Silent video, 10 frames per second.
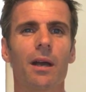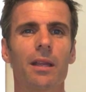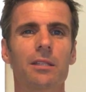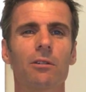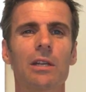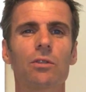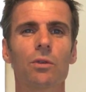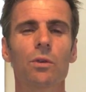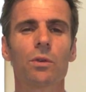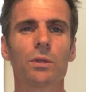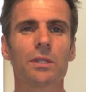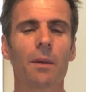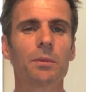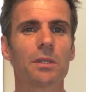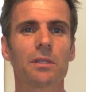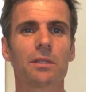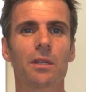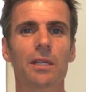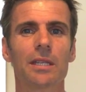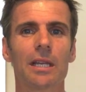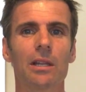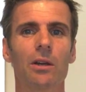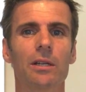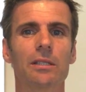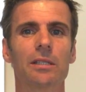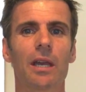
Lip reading: is there any truth or substance to these headlines,